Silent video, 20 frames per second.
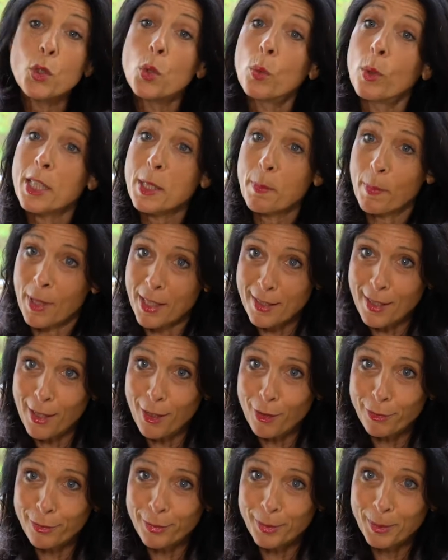towards
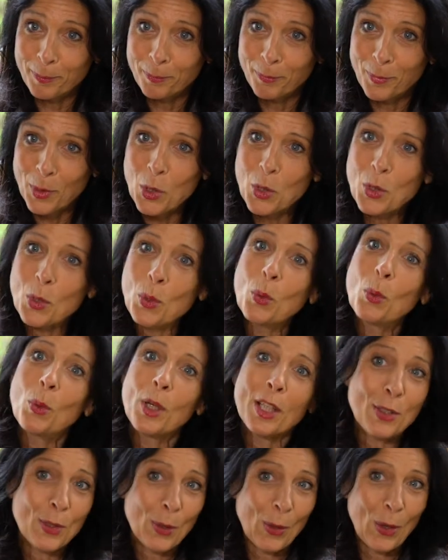myself,
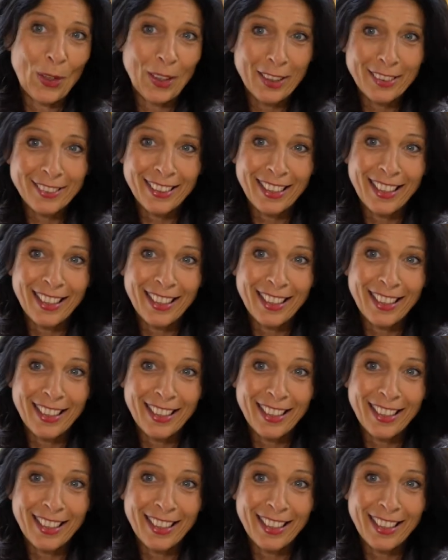towards God,